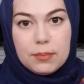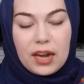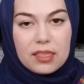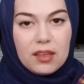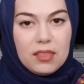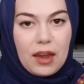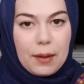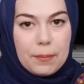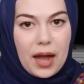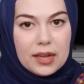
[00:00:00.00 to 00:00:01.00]
but I think that a
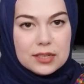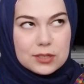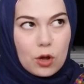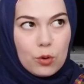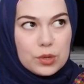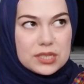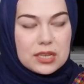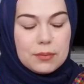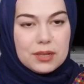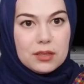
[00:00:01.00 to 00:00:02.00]
mat is always going
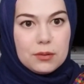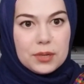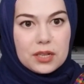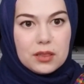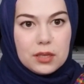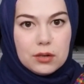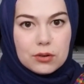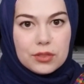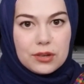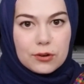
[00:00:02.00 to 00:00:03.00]
to be a little bit cleaner
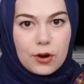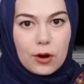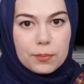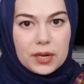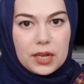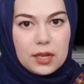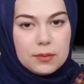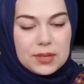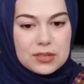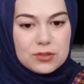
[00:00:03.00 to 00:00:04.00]
than your carpeting
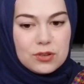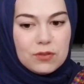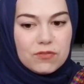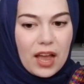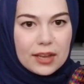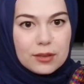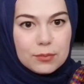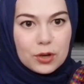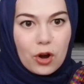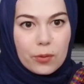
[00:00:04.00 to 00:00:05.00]
because you can vacuum
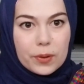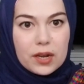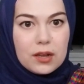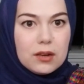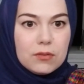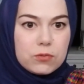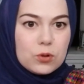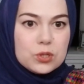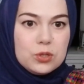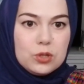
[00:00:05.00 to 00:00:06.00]
the carpeting, and of
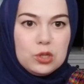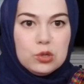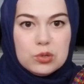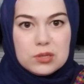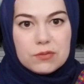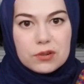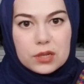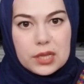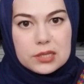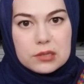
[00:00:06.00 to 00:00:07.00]
course you can use different
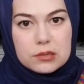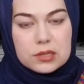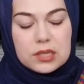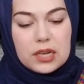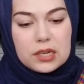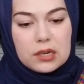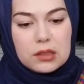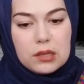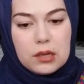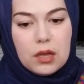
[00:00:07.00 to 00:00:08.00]
cleansers and that kind of
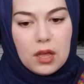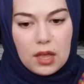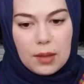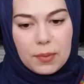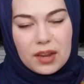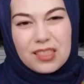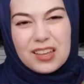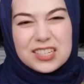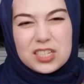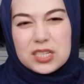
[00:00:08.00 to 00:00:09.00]
thing, but I think
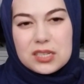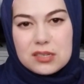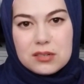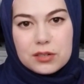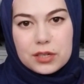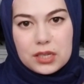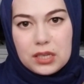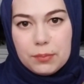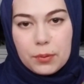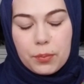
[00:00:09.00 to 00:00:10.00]
it's just easier to
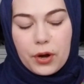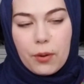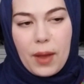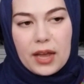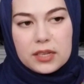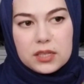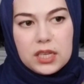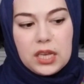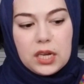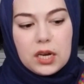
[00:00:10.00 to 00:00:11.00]
keep a prayer mat
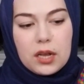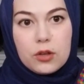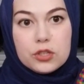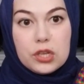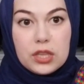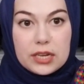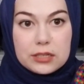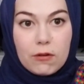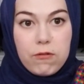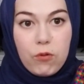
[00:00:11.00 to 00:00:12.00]
clean, and I also like
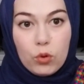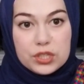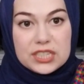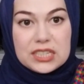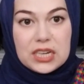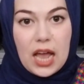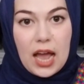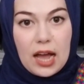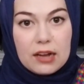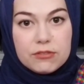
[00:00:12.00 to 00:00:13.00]
to fold it in
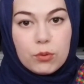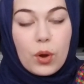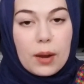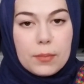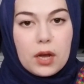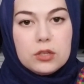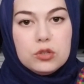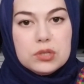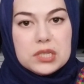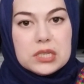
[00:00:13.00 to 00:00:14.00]
half when I'm not
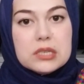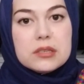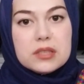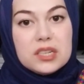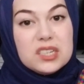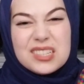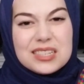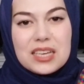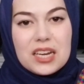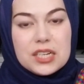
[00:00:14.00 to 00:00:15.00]
using it so that it
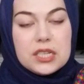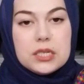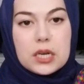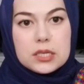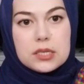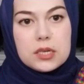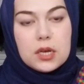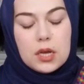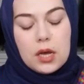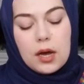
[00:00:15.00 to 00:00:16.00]
doesn't get any dust
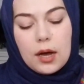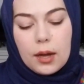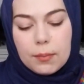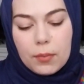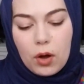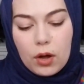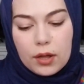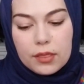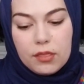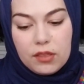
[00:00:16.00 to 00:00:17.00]

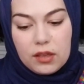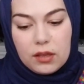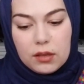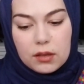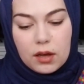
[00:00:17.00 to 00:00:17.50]
on the